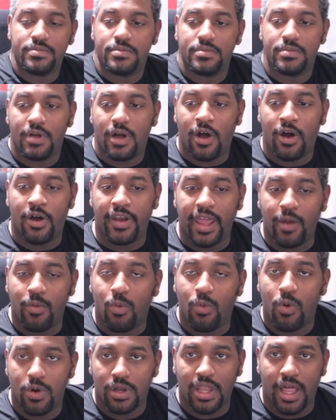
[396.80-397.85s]
on a
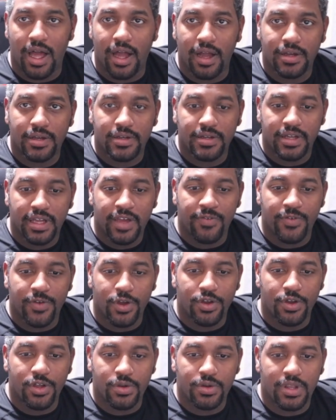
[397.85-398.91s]
warlock, if you're
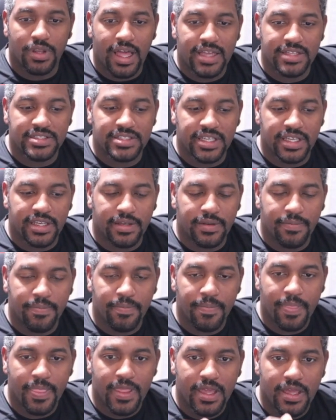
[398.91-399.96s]
utilizing
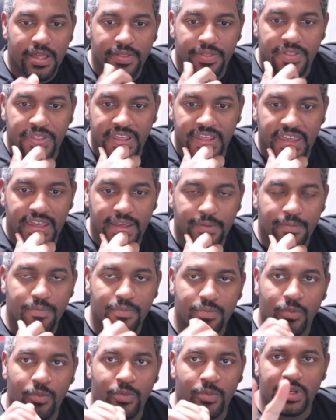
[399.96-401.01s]

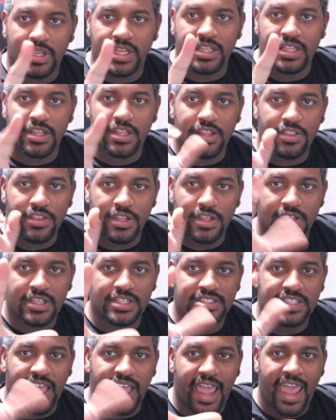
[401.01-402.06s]
when it does
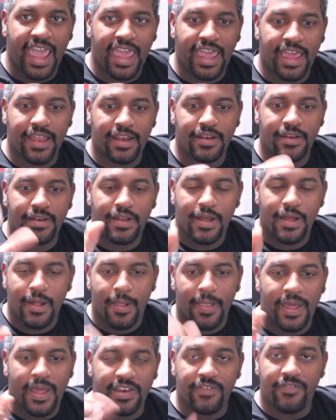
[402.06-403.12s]
the hand
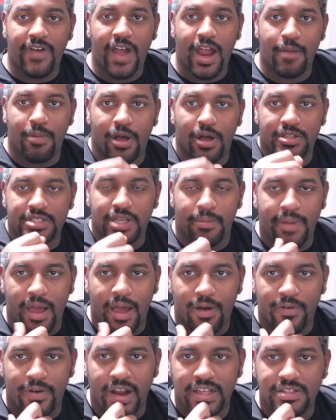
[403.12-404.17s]
and the fireballs come out,
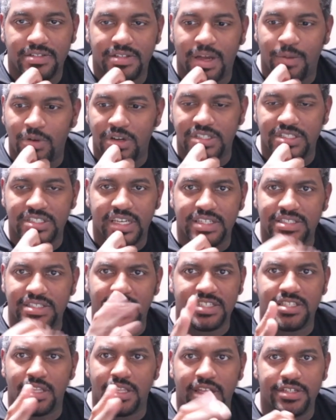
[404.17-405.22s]
right? I want to say it's like
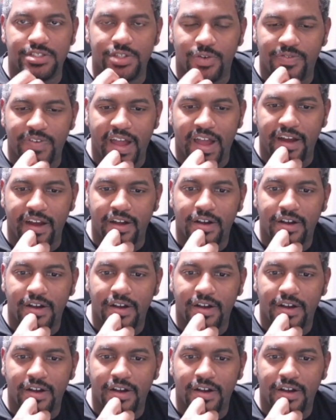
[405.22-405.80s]
celestial fire.